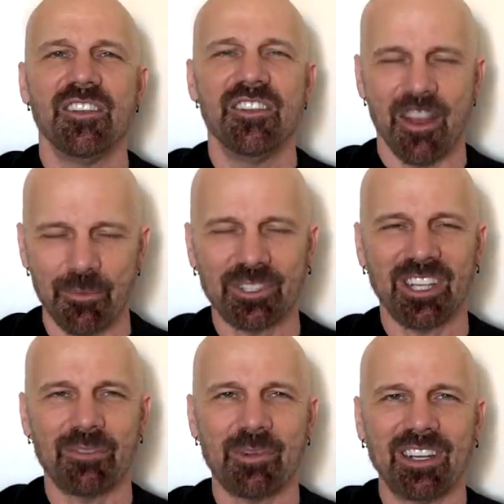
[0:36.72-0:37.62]
Number
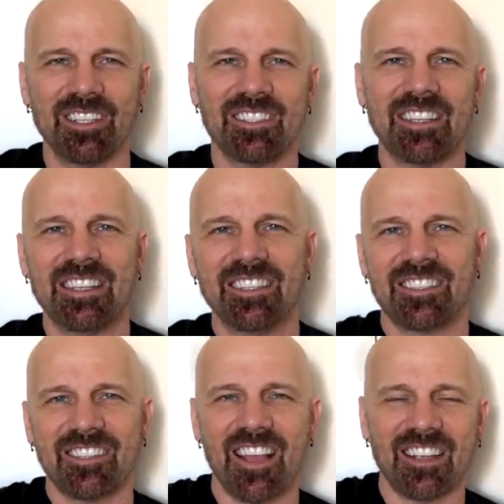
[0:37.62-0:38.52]
10 on my list is
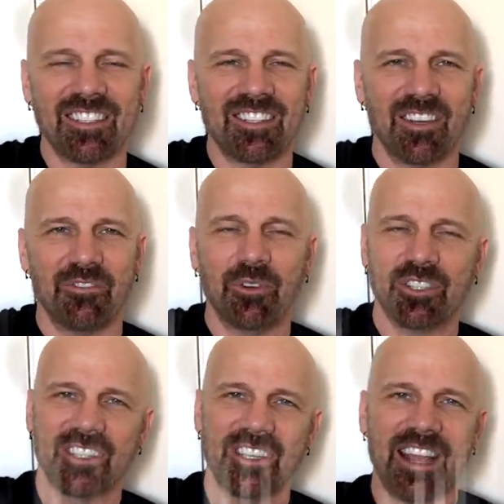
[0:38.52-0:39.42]
Socket Shelf,
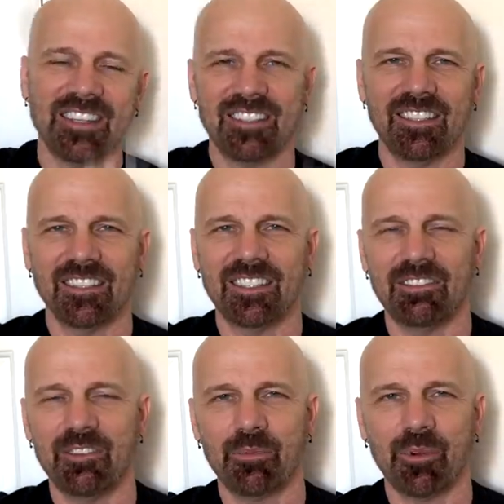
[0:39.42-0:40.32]
which is an as seen on
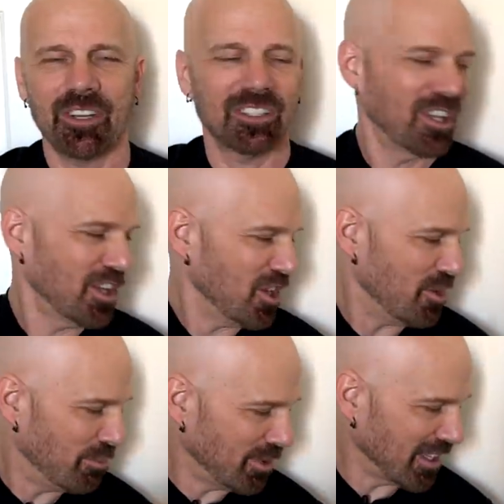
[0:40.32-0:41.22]
TV product.
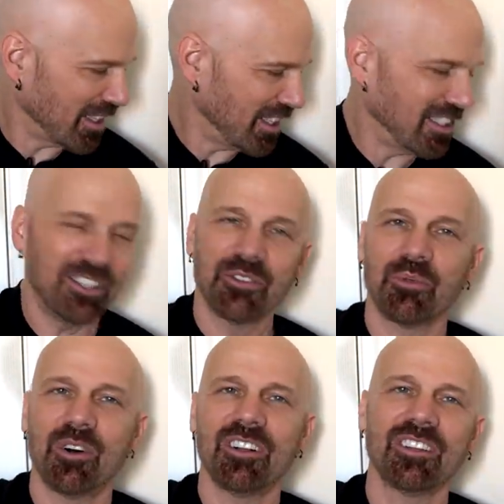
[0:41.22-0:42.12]
You plug it into your
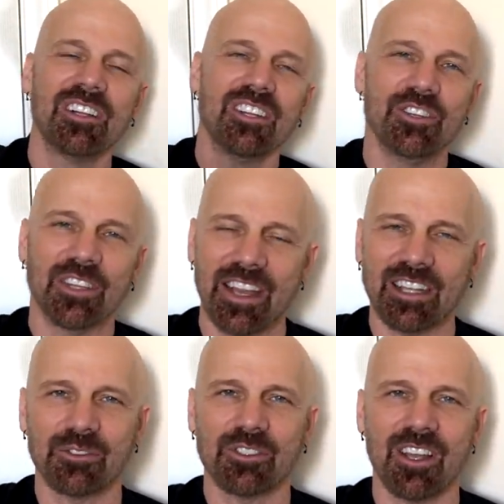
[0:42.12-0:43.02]
wall, you get
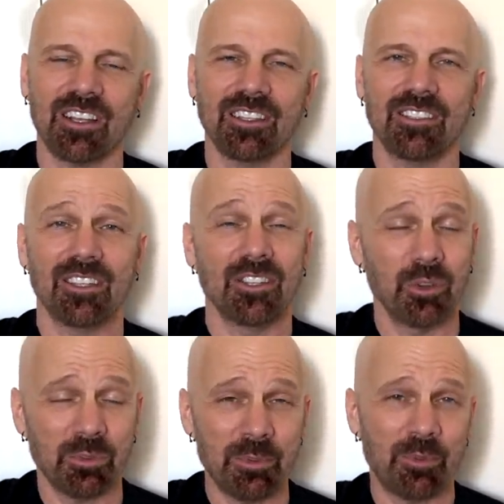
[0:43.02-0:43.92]
extra sockets, you get
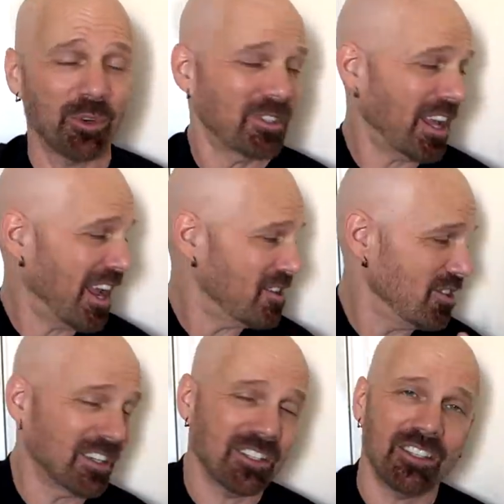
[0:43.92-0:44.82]
USB ports, and you
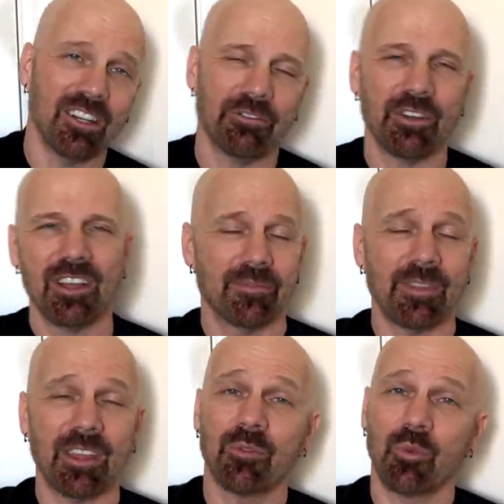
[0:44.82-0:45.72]
get a shelf.
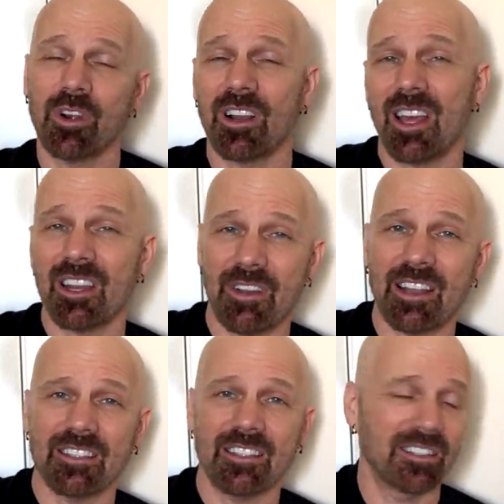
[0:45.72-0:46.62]
Now, there weren't a lot of
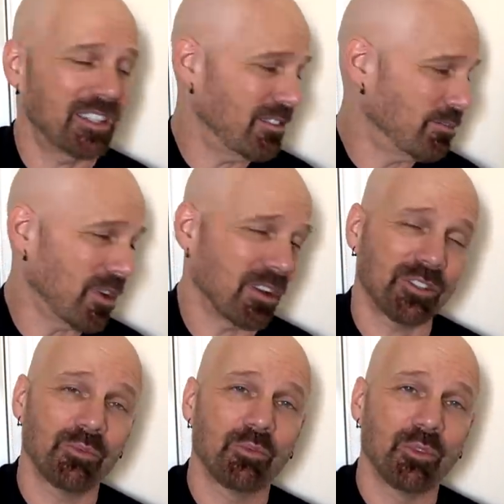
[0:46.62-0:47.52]
as seen on TV
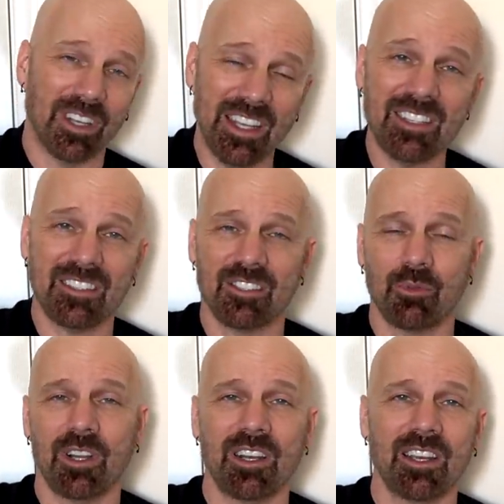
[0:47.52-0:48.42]
products released in
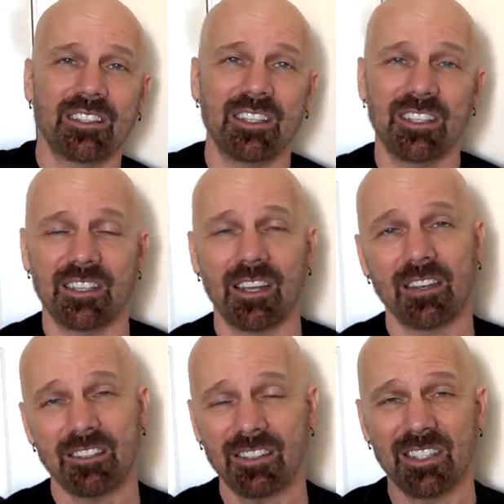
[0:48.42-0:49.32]
2019
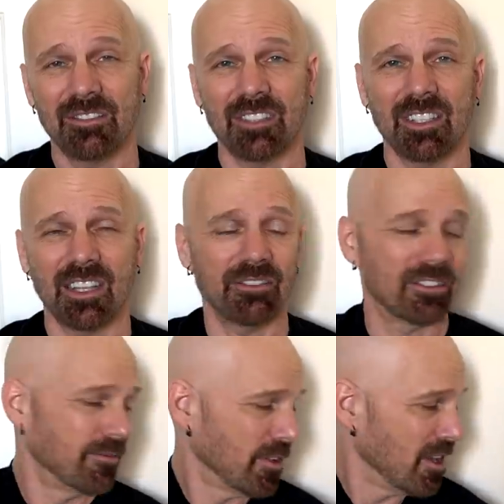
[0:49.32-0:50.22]
on a significant
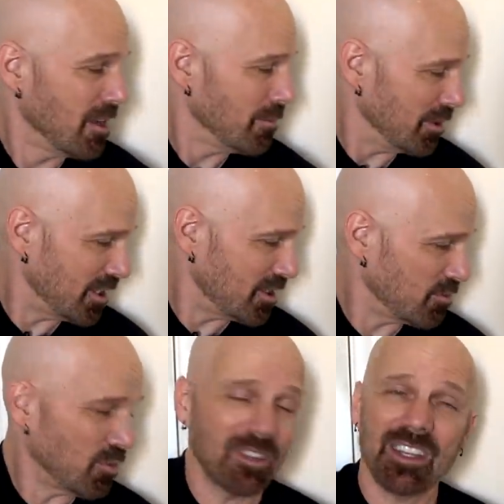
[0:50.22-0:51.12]
level. But this
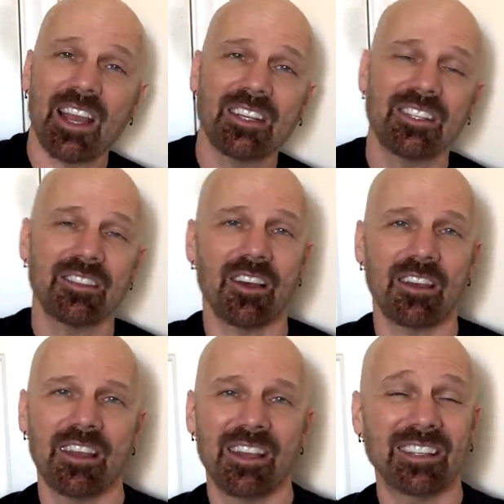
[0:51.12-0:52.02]
is one that I actually
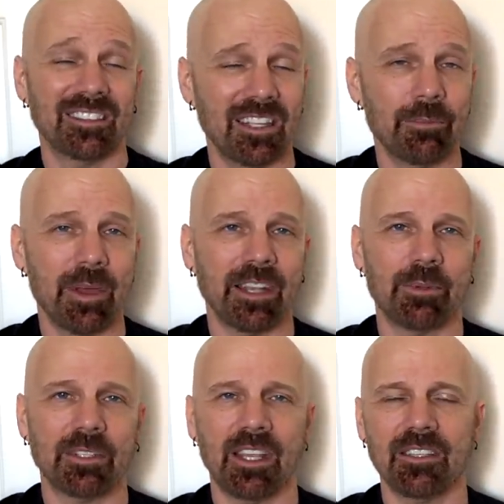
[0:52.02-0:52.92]
thought exceeded my
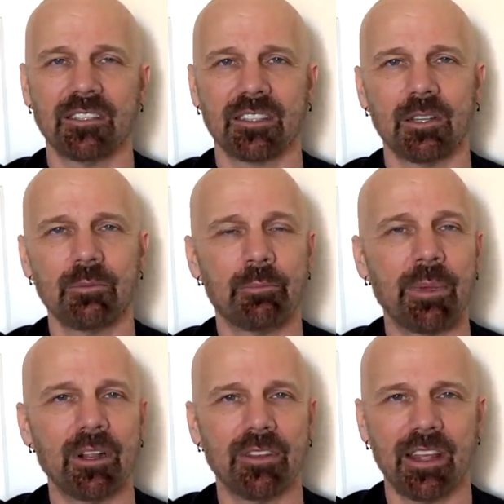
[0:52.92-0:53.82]
expectations and a little bit
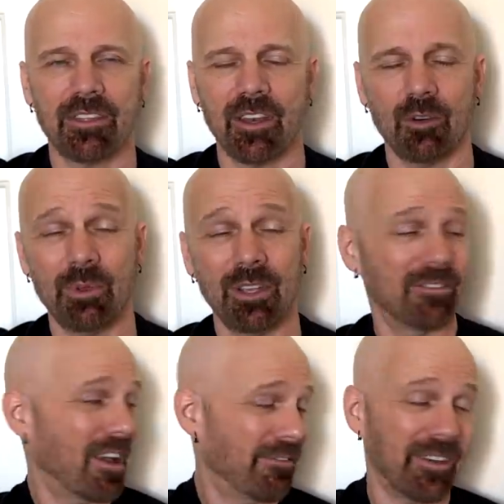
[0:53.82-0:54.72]
better than I thought it would
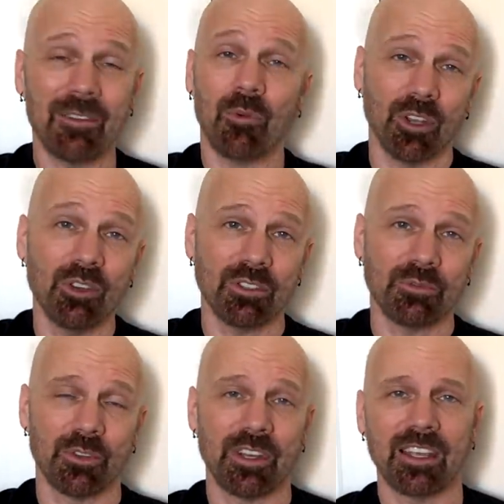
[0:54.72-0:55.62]
be. I found it more
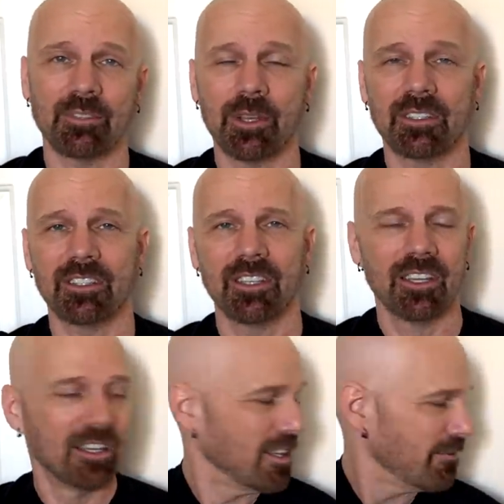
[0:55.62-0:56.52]
useful than I expected.
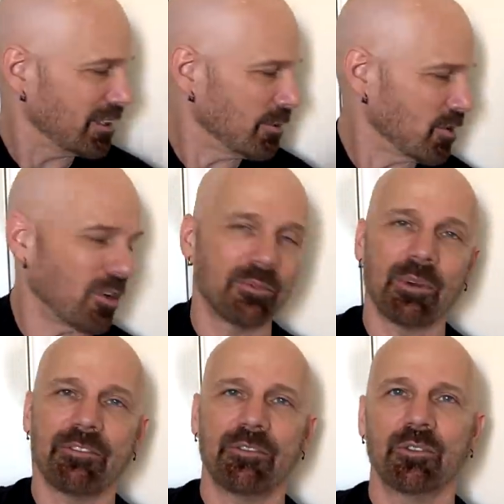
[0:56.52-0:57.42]
In fact, I'm charging
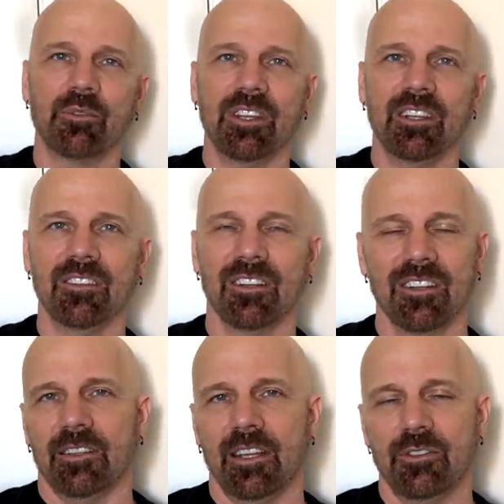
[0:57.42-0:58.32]
my phone right here,
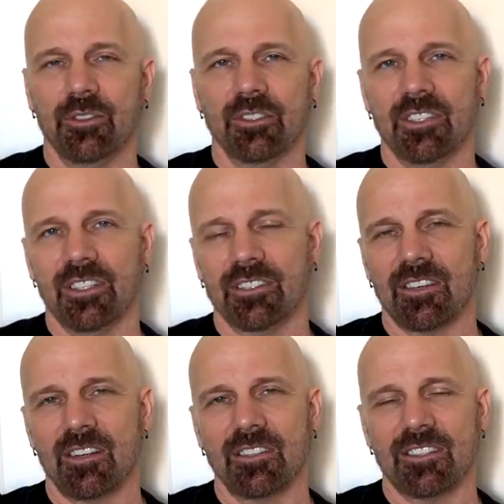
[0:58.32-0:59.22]
and as you can see, it's
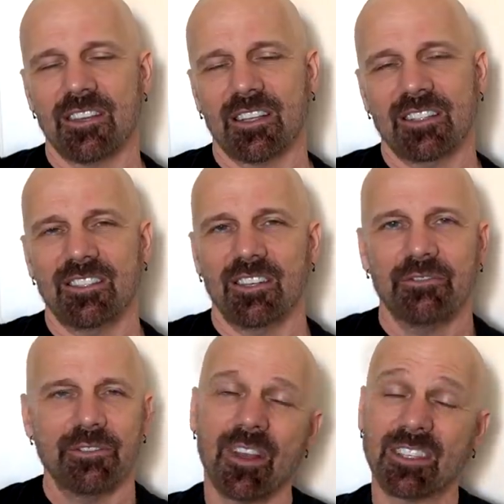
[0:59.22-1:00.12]
on the socket
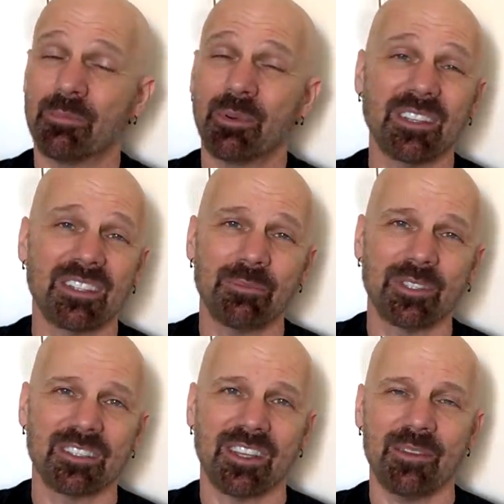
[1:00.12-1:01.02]
shelf. It's a pretty simple
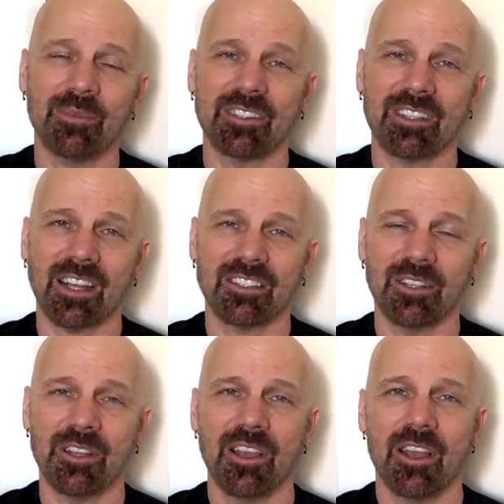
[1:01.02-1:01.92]
design, but it's
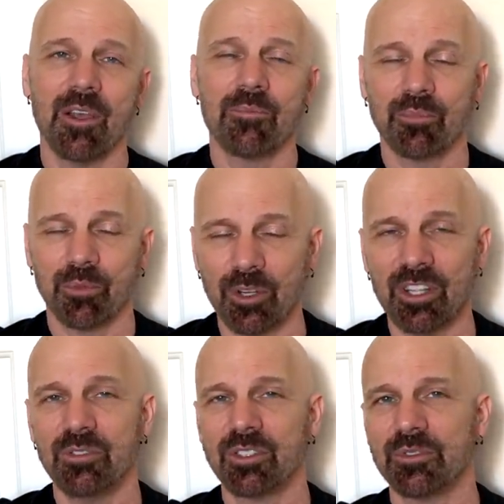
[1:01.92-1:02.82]
actually pretty
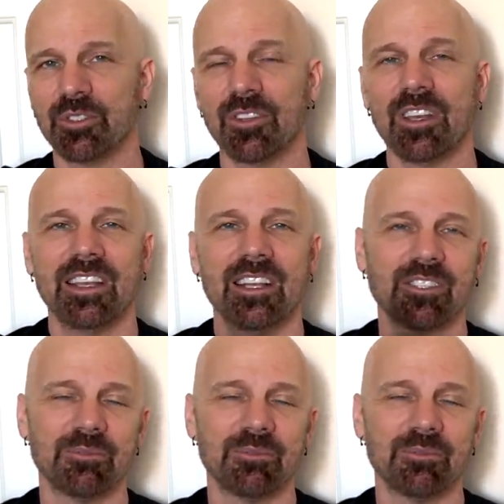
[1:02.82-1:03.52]
useful. Here's